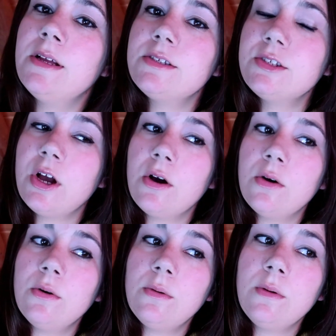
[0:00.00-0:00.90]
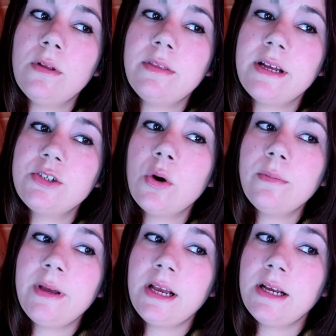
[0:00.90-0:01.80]
So they
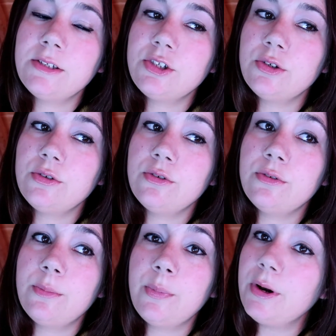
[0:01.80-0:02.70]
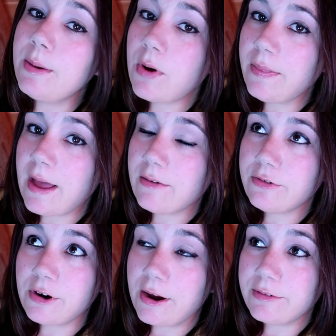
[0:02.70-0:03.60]
told me to put him on that
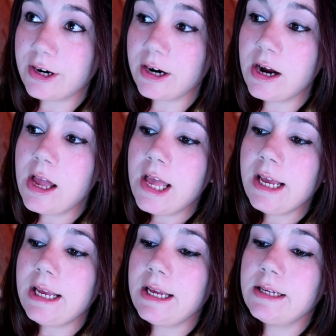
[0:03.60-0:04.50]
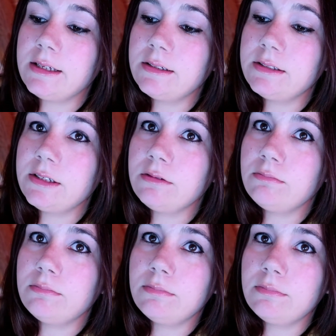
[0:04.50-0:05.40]
forever and
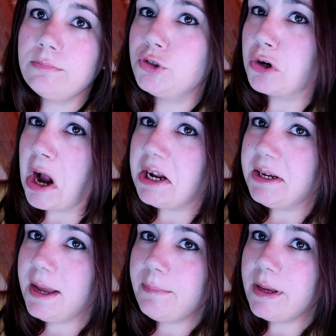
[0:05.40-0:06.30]
try to get